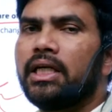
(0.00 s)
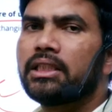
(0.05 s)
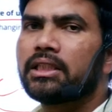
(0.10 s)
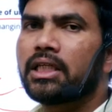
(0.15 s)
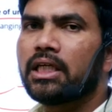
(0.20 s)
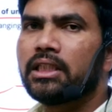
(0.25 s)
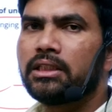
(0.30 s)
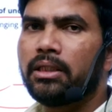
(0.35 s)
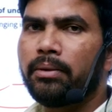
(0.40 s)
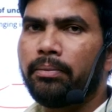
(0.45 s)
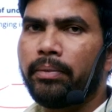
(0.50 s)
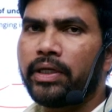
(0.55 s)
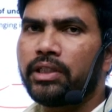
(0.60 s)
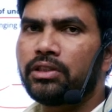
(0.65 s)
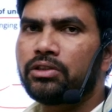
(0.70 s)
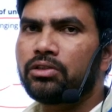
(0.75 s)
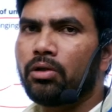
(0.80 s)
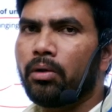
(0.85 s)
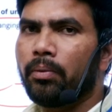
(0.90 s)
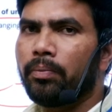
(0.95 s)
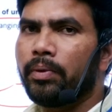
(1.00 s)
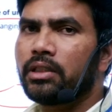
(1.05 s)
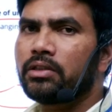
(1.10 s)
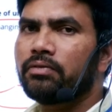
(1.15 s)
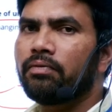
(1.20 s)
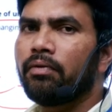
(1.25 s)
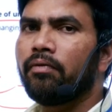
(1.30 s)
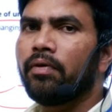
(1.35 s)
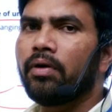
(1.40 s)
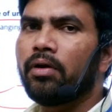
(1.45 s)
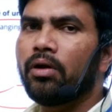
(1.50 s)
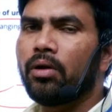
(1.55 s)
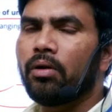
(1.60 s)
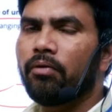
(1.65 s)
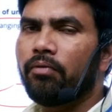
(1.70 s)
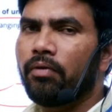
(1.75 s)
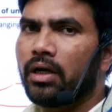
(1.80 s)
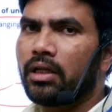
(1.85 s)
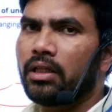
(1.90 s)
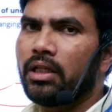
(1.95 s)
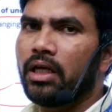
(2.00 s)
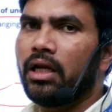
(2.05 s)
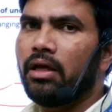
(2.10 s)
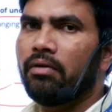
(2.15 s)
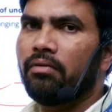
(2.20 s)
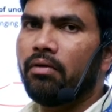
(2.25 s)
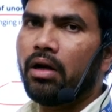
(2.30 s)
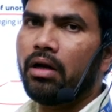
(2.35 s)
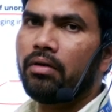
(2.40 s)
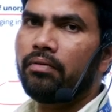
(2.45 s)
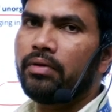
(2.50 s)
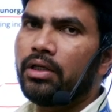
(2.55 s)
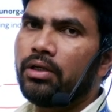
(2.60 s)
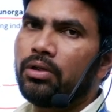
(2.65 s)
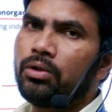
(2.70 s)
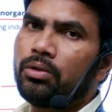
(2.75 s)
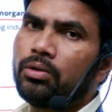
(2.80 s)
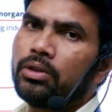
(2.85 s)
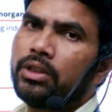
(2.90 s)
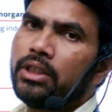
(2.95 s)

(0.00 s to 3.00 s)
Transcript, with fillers: discuss the main topics, we will further devolve into